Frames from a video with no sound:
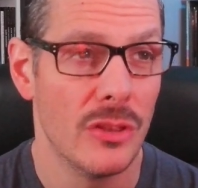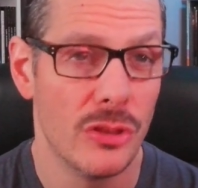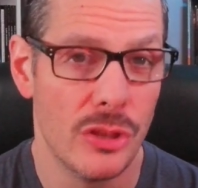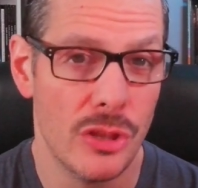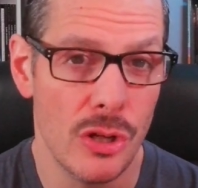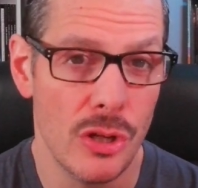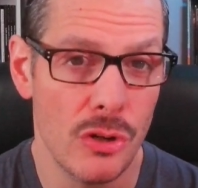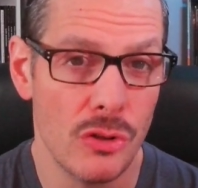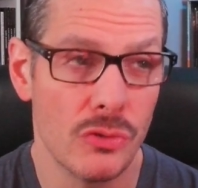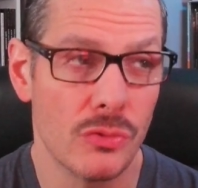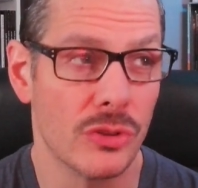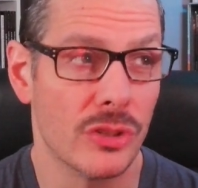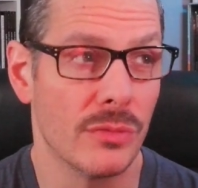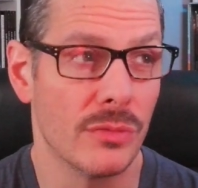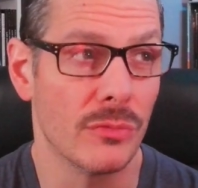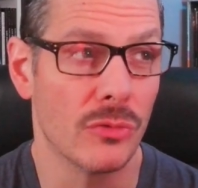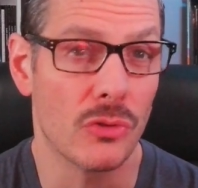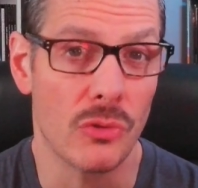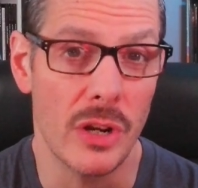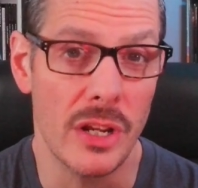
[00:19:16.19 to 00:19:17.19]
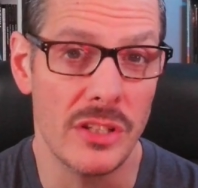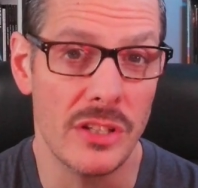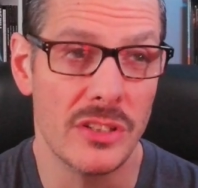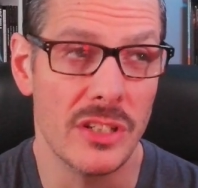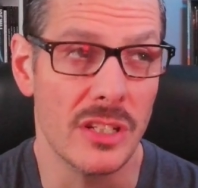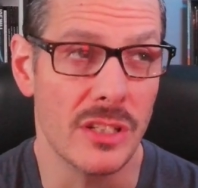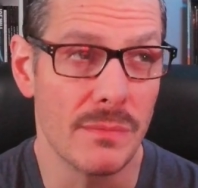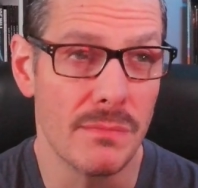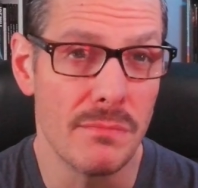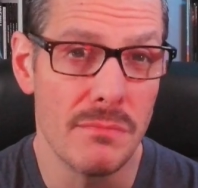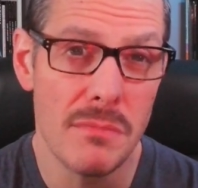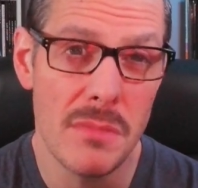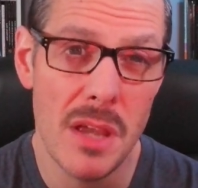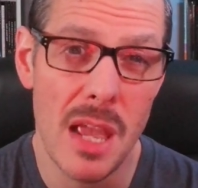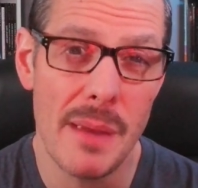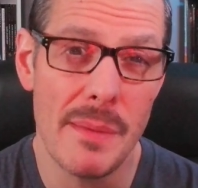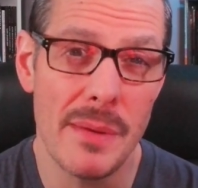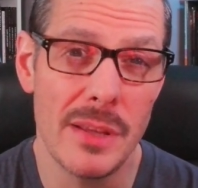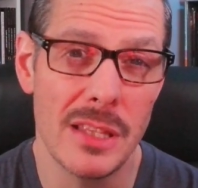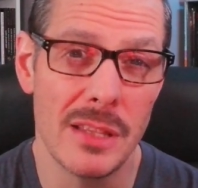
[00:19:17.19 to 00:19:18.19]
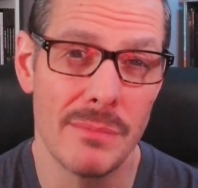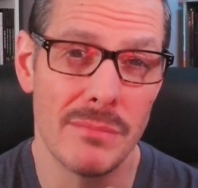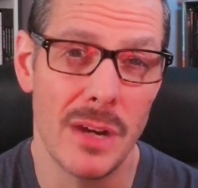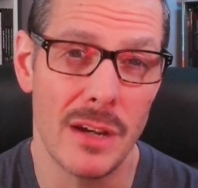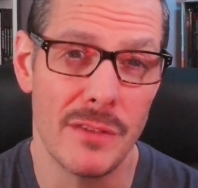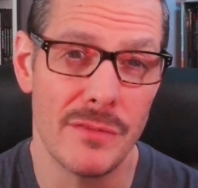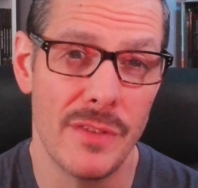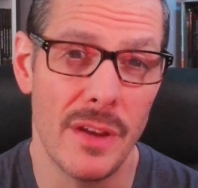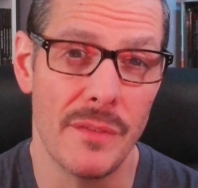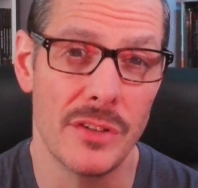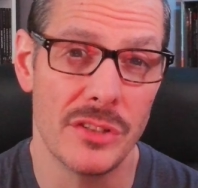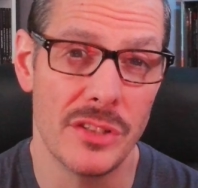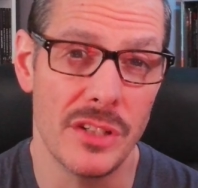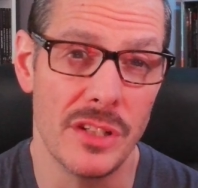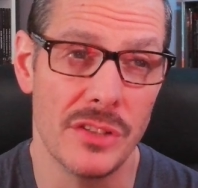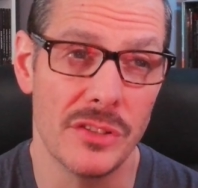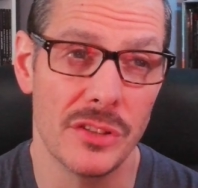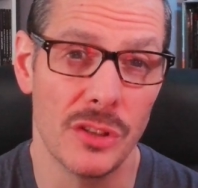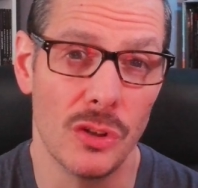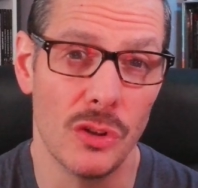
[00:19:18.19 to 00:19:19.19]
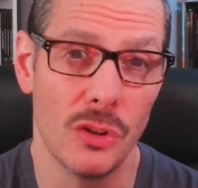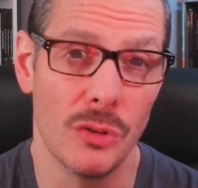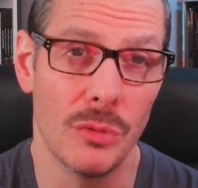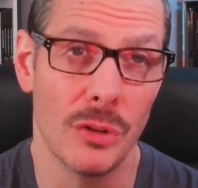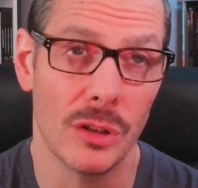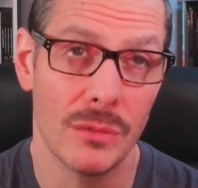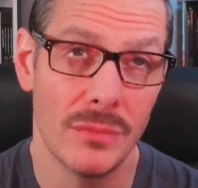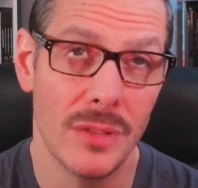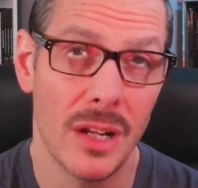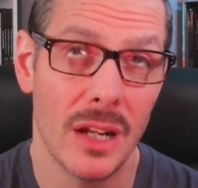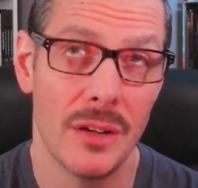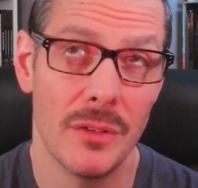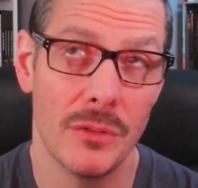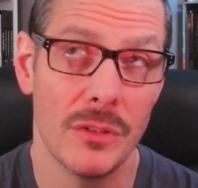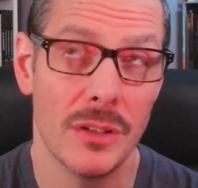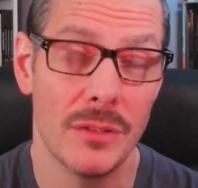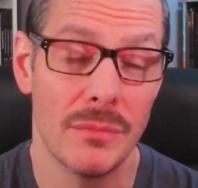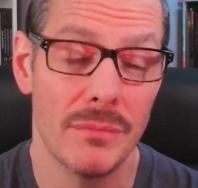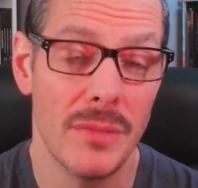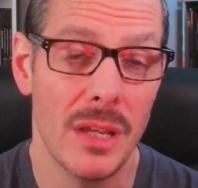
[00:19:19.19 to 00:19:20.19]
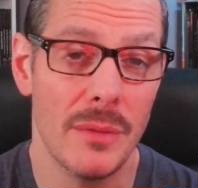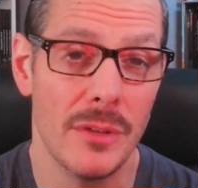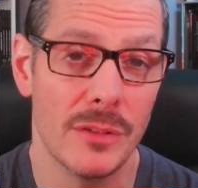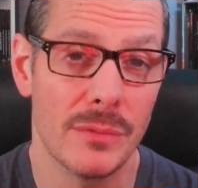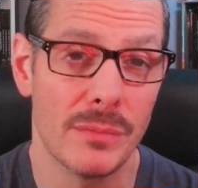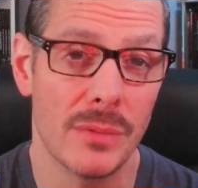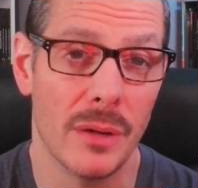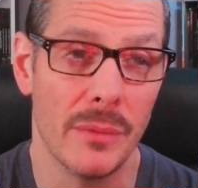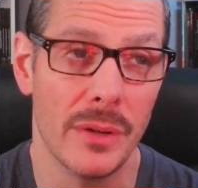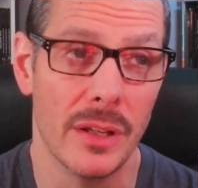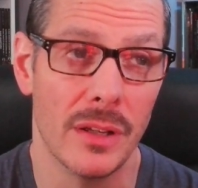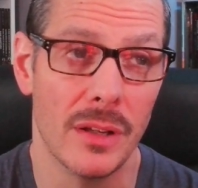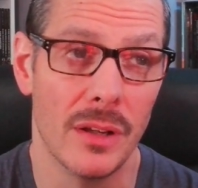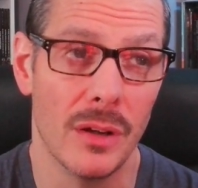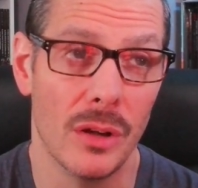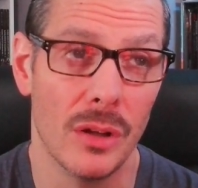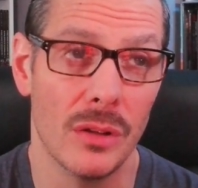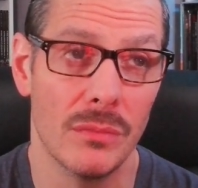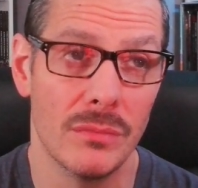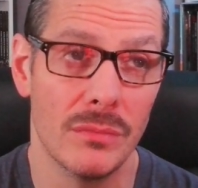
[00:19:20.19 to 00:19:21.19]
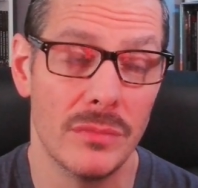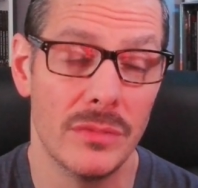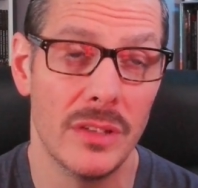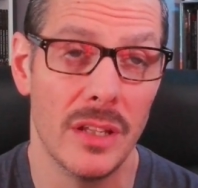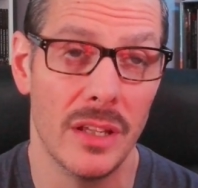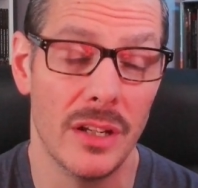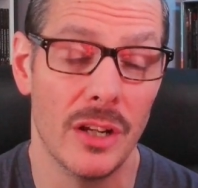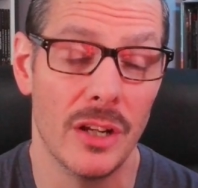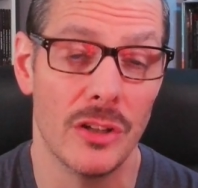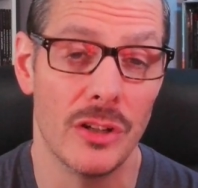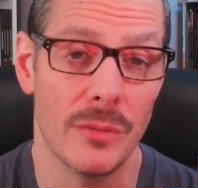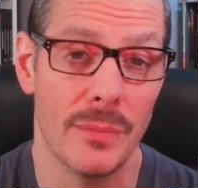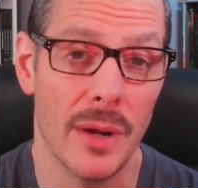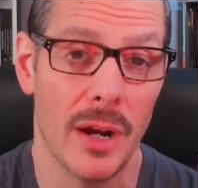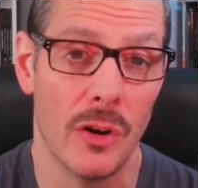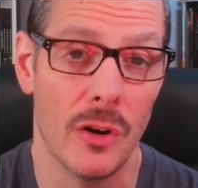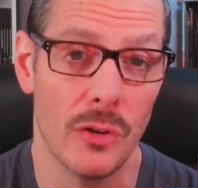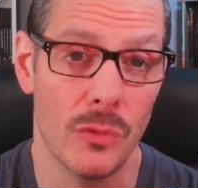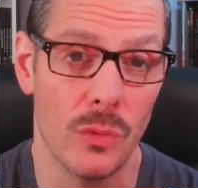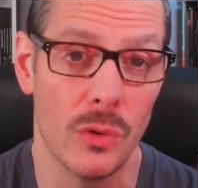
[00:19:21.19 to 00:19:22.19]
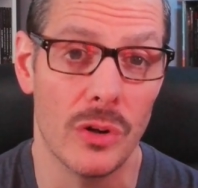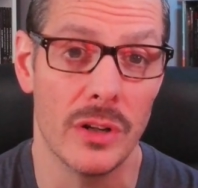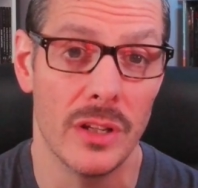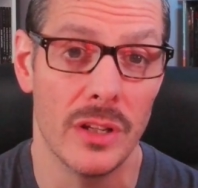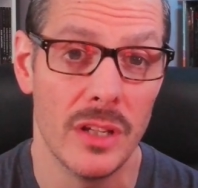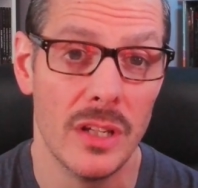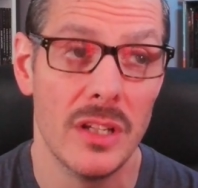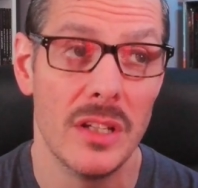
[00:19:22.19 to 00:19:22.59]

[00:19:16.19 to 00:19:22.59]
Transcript: Those were some great scenes. Maybe the, my favorite scenes in the whole book. I don't know. Maybe it's probably a, a, an underpowered word.